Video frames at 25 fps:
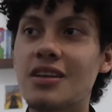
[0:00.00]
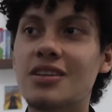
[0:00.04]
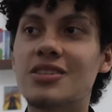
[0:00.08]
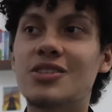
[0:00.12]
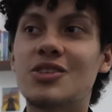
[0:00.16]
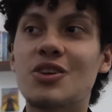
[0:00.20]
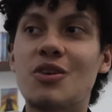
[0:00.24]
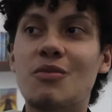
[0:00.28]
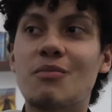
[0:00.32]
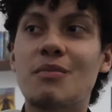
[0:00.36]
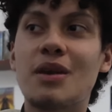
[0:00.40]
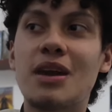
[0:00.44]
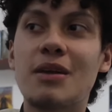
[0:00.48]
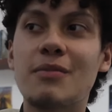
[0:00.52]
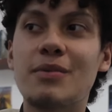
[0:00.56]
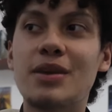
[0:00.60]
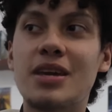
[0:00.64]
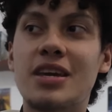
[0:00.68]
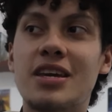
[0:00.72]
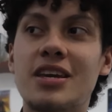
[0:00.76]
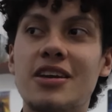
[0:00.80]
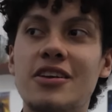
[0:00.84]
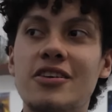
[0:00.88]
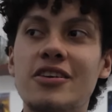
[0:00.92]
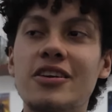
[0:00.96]
So maybe
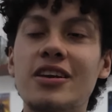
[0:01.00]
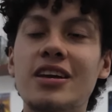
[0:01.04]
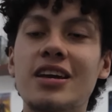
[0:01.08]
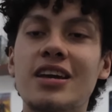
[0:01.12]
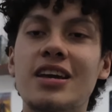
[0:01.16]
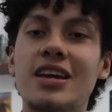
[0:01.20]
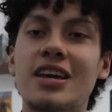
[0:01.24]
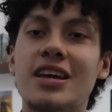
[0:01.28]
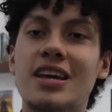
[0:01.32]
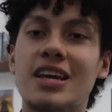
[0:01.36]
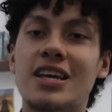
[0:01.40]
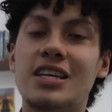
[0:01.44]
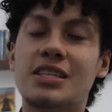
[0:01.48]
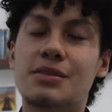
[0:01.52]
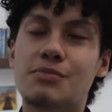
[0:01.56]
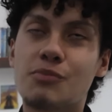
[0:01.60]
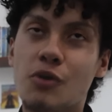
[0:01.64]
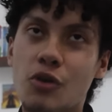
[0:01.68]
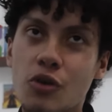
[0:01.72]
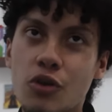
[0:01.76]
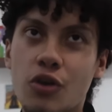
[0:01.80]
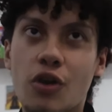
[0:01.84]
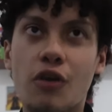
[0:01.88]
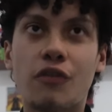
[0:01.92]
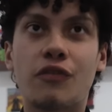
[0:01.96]
here, he's
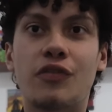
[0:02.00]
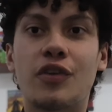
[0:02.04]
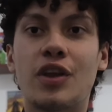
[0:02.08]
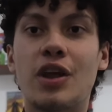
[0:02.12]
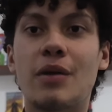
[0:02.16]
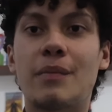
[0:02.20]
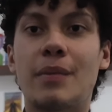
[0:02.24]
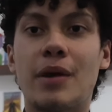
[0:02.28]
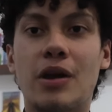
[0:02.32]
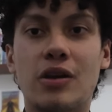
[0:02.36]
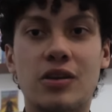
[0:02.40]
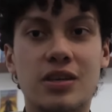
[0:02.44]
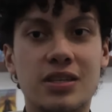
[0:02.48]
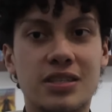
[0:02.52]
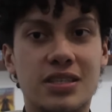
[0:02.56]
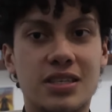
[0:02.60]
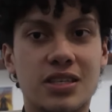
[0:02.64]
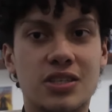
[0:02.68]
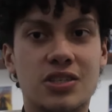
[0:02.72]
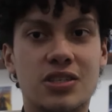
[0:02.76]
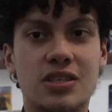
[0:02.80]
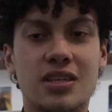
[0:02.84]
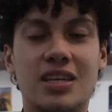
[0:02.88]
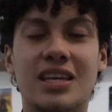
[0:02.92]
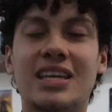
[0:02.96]
more confident about
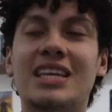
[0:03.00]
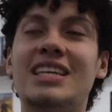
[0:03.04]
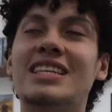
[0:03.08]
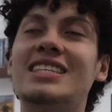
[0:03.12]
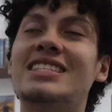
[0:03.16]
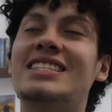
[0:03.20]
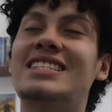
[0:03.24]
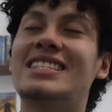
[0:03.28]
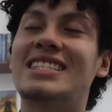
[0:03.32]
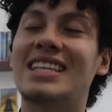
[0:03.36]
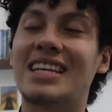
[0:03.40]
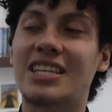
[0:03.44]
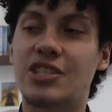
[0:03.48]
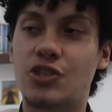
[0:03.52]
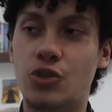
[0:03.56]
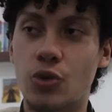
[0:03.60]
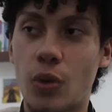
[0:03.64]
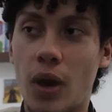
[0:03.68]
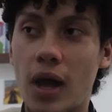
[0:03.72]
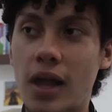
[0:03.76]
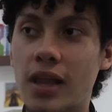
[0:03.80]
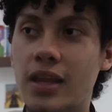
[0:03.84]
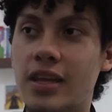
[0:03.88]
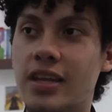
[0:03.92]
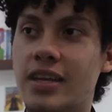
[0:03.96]
his
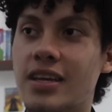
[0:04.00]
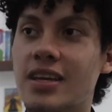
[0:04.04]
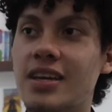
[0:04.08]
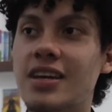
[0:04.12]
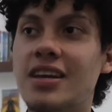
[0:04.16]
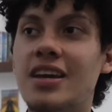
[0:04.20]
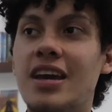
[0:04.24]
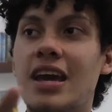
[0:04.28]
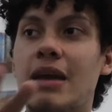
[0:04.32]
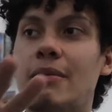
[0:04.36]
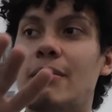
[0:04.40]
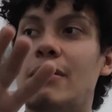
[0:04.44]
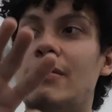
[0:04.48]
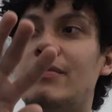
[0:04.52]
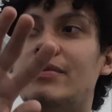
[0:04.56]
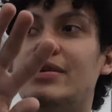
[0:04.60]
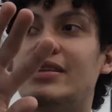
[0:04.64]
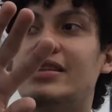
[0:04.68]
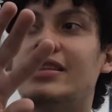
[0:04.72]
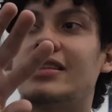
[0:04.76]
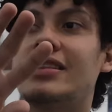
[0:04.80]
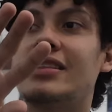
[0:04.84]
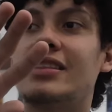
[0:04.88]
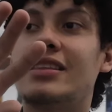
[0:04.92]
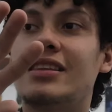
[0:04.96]
sexuality, and
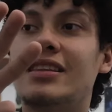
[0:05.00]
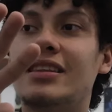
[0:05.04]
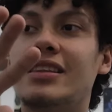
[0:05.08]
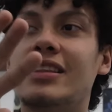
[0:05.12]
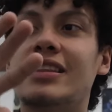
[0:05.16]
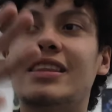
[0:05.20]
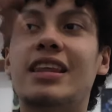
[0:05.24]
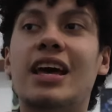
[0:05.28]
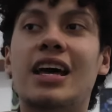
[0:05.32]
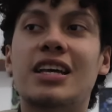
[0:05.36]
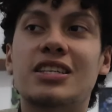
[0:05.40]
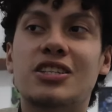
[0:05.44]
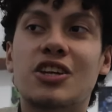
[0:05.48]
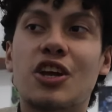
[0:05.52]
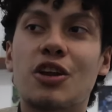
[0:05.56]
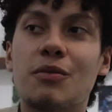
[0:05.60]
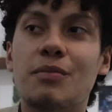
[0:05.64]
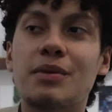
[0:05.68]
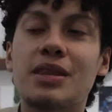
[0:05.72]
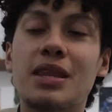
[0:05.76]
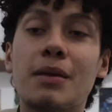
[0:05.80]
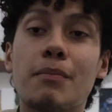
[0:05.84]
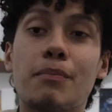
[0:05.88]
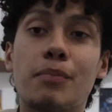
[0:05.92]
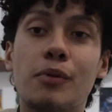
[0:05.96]
maybe that's gonna
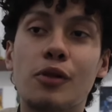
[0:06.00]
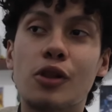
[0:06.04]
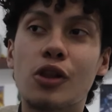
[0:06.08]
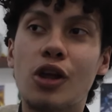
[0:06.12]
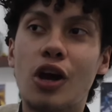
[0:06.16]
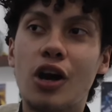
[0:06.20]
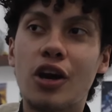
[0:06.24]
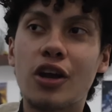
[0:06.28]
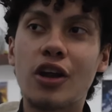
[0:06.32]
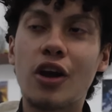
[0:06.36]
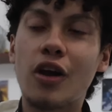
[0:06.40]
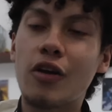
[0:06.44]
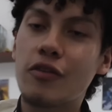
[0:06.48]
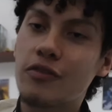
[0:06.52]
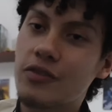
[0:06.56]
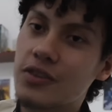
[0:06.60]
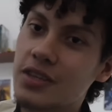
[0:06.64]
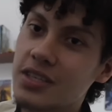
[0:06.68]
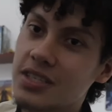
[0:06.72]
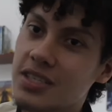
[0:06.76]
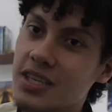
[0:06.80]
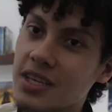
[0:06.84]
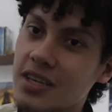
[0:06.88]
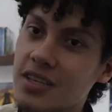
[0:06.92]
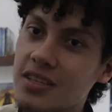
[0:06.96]
be the plot of
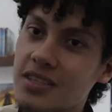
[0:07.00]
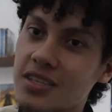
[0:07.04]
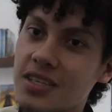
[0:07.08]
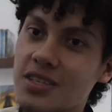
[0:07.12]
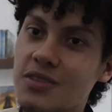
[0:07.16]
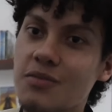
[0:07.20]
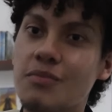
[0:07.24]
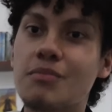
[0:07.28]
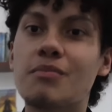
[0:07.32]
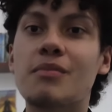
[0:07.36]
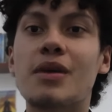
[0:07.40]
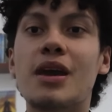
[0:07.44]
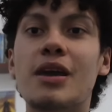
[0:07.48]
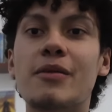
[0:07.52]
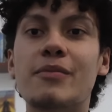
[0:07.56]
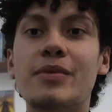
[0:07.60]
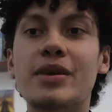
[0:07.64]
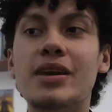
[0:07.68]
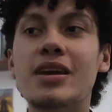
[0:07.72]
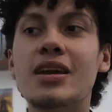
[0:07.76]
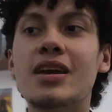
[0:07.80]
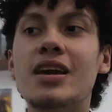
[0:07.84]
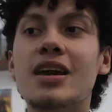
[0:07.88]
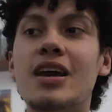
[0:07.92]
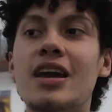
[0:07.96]
this second season.
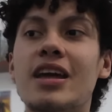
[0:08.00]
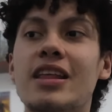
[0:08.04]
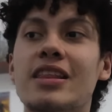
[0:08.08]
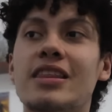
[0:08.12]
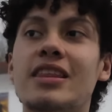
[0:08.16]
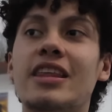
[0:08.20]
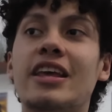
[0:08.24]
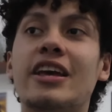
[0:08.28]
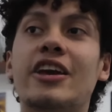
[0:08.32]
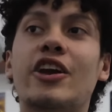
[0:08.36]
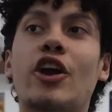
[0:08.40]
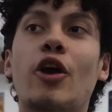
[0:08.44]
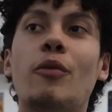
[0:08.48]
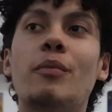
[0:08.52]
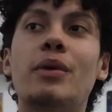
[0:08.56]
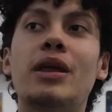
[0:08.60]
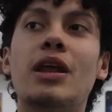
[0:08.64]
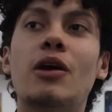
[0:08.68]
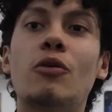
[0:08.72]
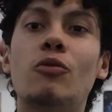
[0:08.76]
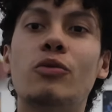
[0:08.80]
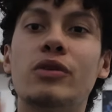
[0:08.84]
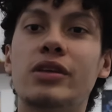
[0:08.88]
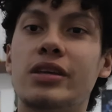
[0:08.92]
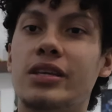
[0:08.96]
Maybe Nick coming
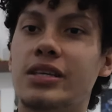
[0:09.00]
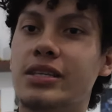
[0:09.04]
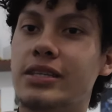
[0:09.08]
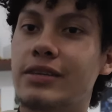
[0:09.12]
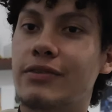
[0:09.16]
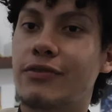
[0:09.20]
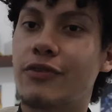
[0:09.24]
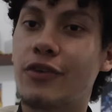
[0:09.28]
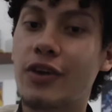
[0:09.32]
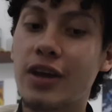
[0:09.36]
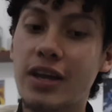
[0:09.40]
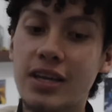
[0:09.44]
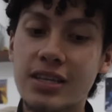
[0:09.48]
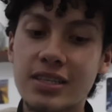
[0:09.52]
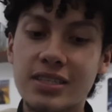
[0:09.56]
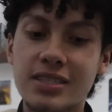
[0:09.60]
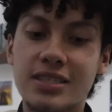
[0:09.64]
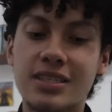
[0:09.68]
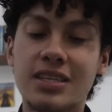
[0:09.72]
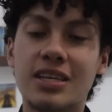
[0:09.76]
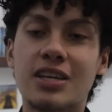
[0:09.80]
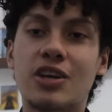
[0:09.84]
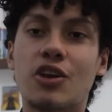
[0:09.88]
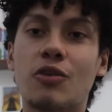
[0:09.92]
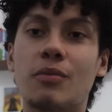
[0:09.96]
out with his friends,
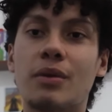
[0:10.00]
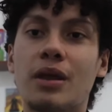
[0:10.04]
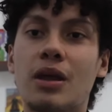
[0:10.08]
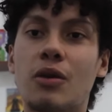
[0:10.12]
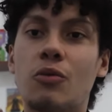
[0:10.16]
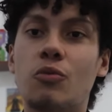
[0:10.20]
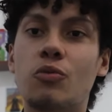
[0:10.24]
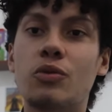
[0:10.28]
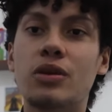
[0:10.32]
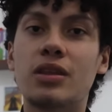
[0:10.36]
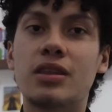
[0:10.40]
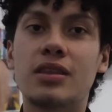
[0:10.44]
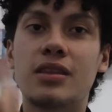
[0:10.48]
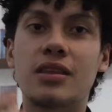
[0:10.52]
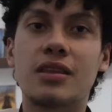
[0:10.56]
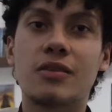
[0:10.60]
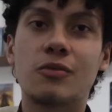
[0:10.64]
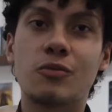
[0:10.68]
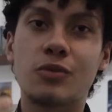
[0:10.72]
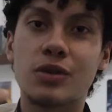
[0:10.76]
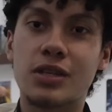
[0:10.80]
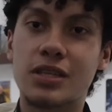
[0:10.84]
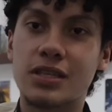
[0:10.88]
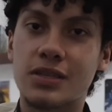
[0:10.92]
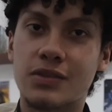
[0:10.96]
Nick coming out with
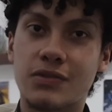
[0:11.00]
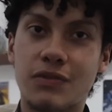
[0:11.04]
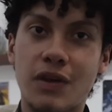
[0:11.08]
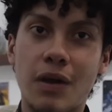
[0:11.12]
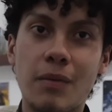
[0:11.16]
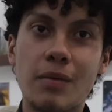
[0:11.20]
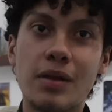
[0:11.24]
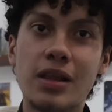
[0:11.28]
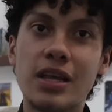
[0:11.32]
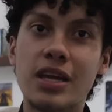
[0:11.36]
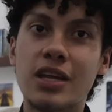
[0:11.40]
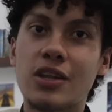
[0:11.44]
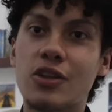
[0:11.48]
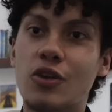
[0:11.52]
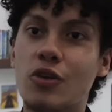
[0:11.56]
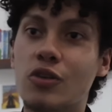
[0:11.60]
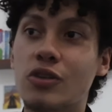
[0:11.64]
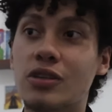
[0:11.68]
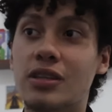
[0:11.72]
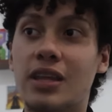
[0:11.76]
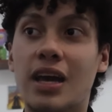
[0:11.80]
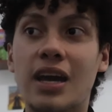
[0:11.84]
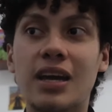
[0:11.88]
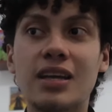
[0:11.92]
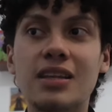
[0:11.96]
his family and all
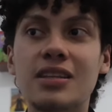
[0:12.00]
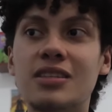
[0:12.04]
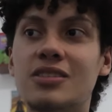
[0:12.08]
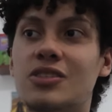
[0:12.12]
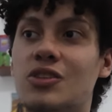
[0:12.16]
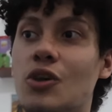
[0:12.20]
that.